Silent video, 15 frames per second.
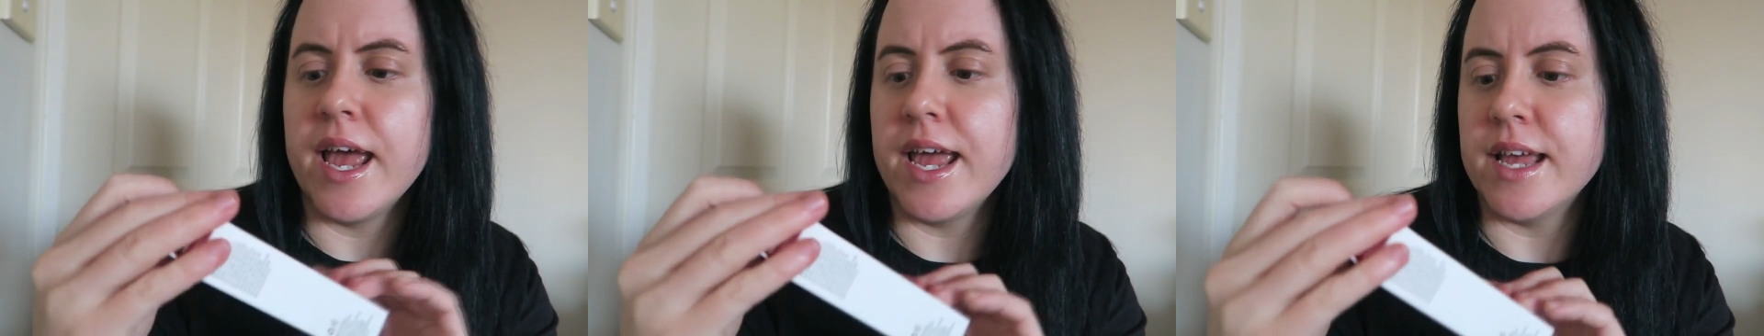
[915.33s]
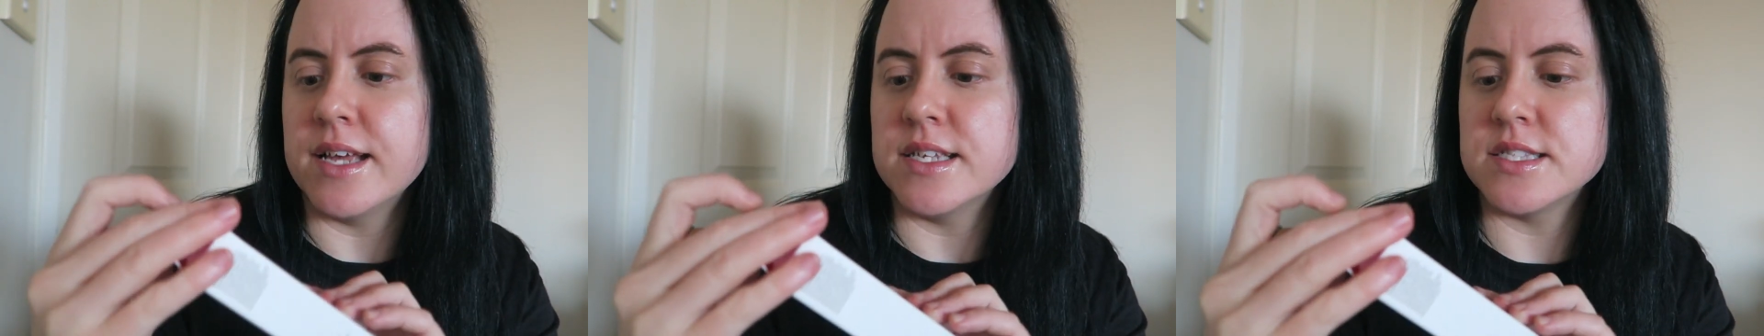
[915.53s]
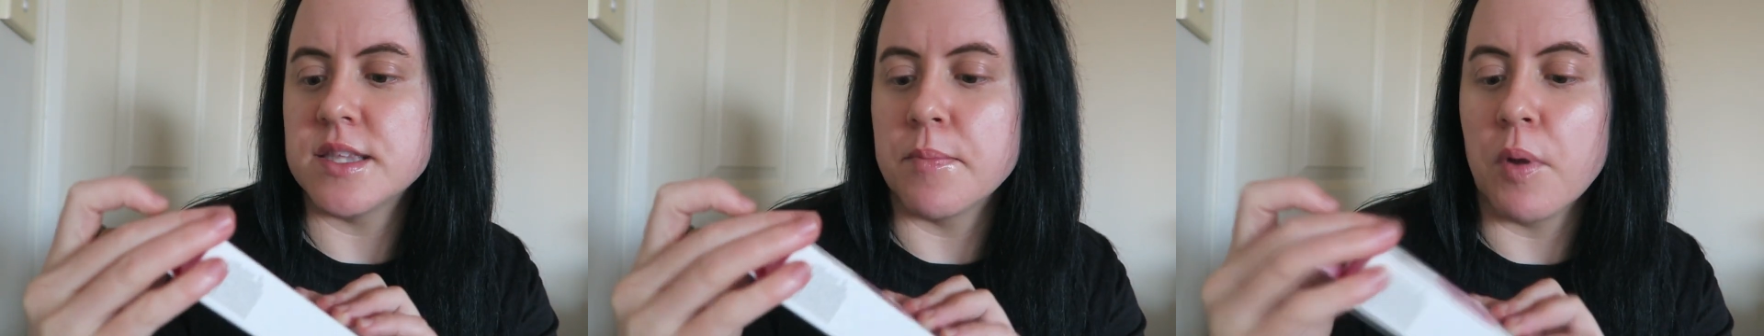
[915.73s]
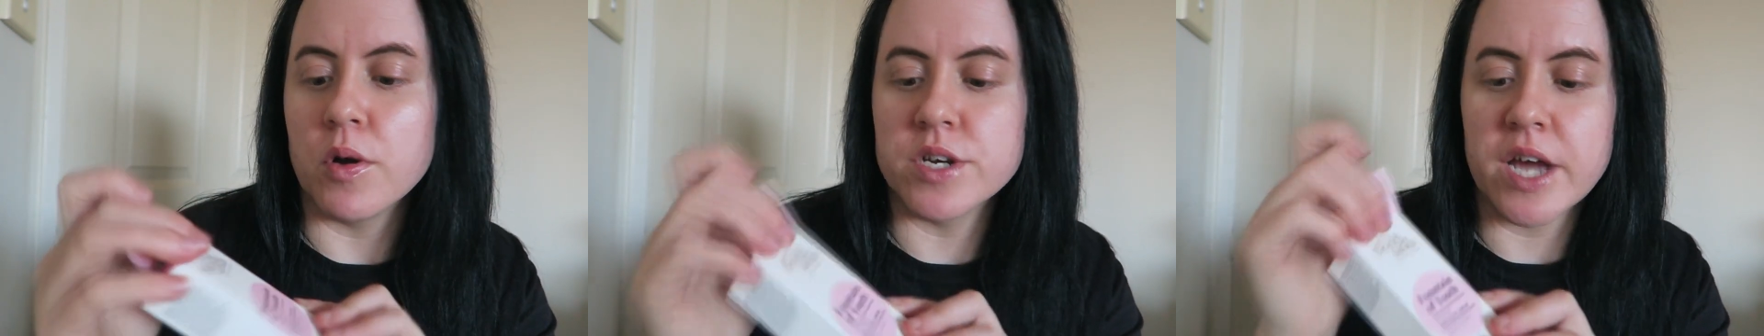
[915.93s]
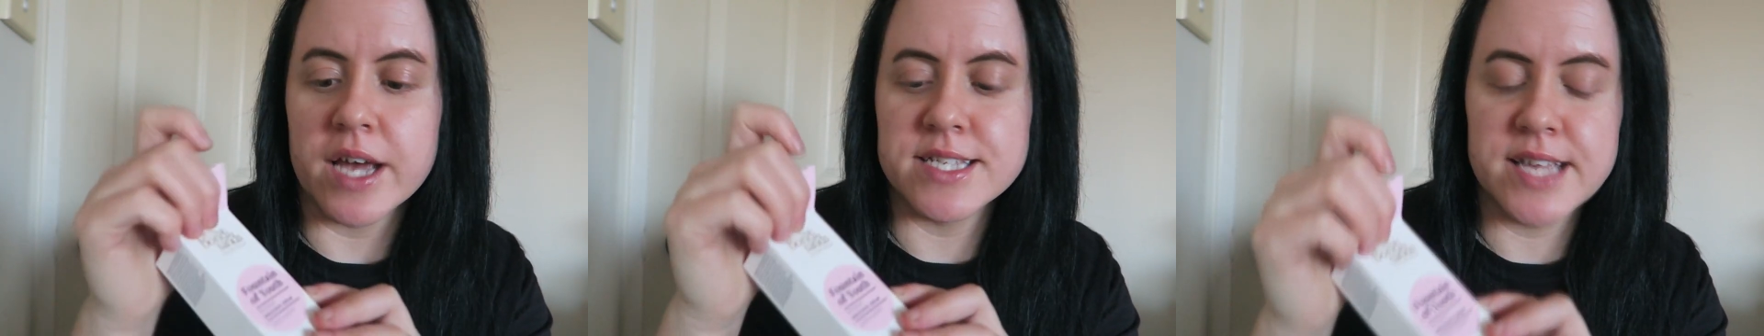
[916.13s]
is the
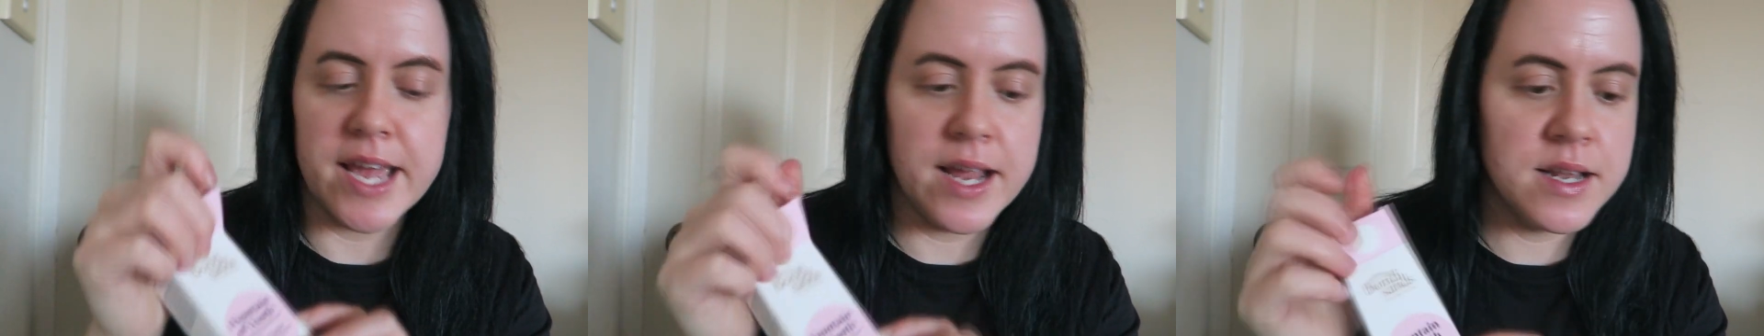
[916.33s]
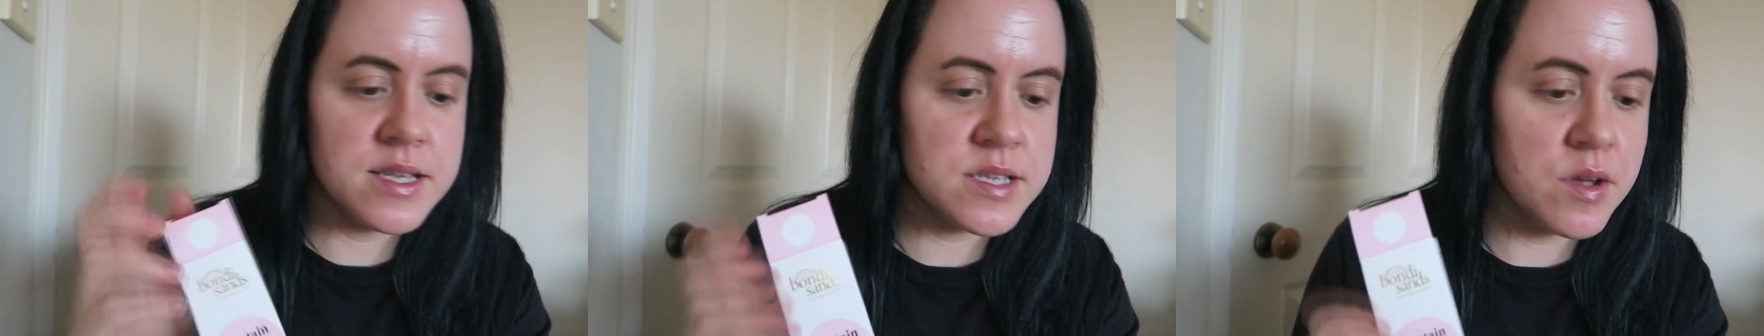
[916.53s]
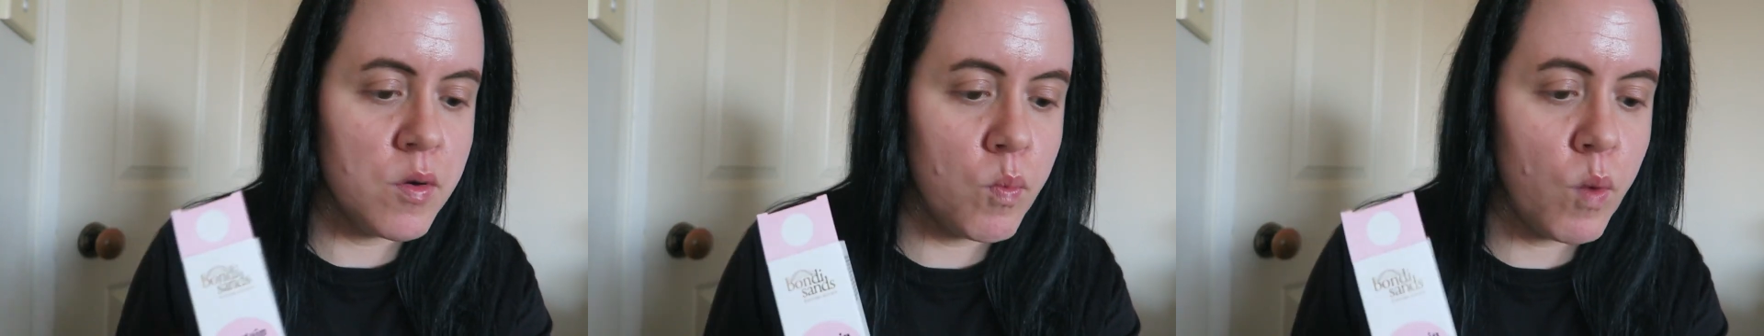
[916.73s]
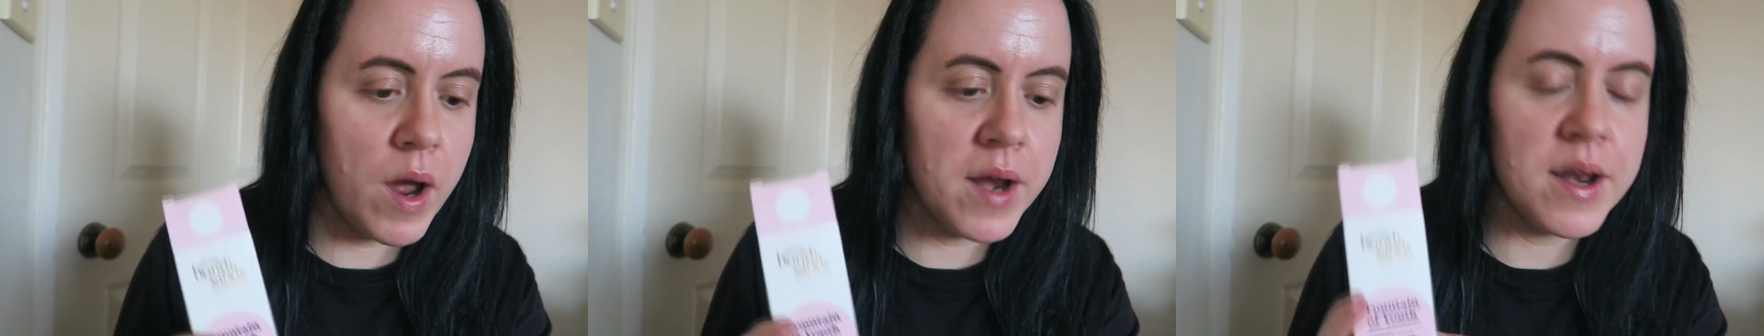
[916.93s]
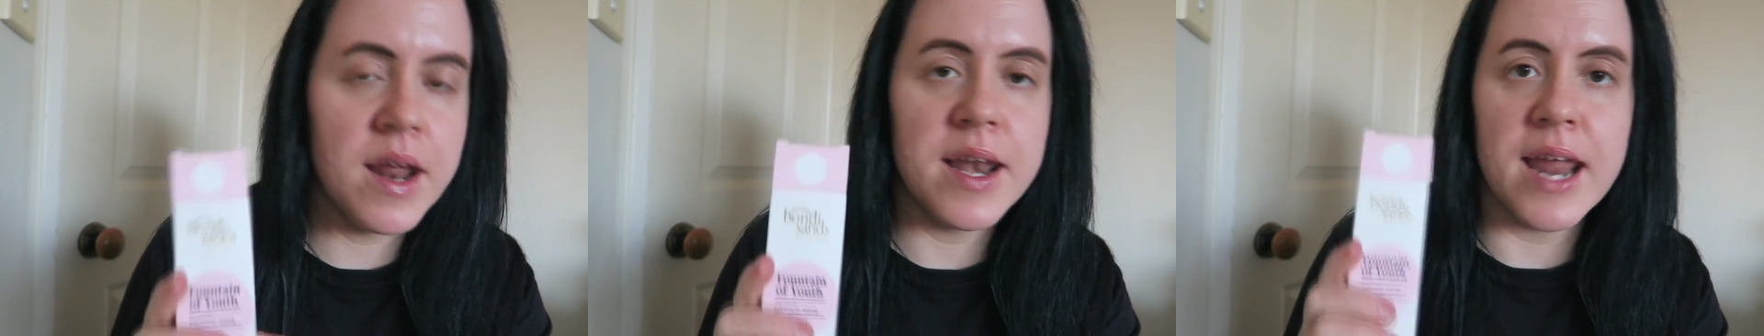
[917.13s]
Bondi Sands
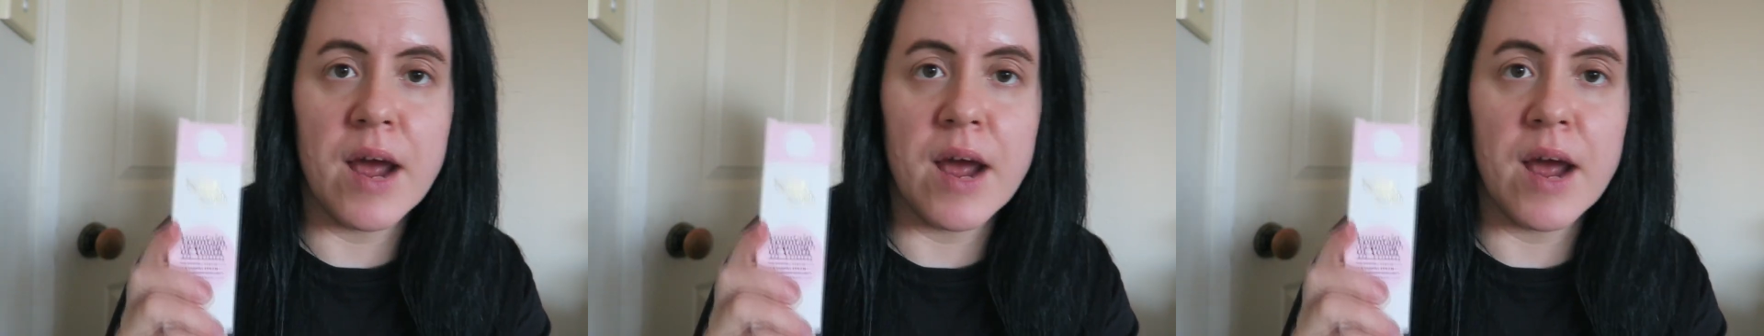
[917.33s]
one.